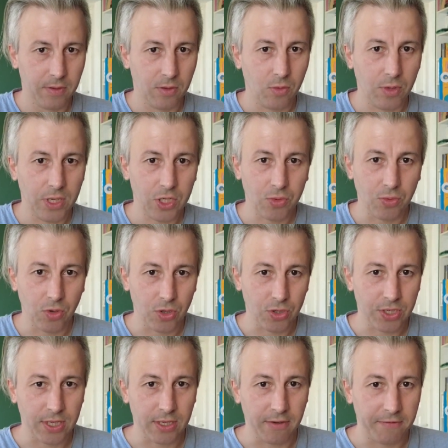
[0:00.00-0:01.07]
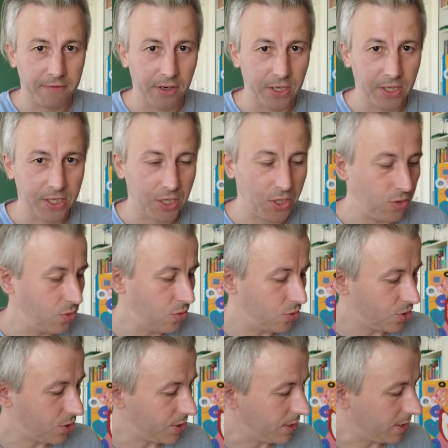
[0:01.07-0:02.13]
which was first
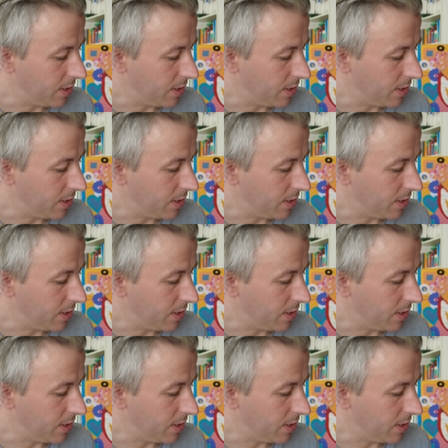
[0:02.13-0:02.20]
used,